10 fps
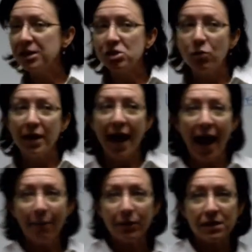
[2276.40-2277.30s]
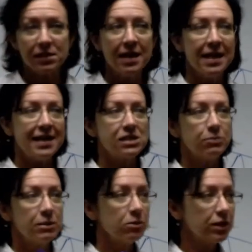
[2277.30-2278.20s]
And so what happens
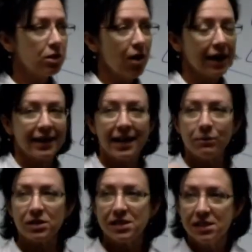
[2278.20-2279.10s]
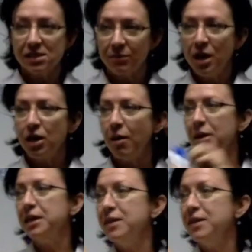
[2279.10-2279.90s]
is the people that know how to game the system come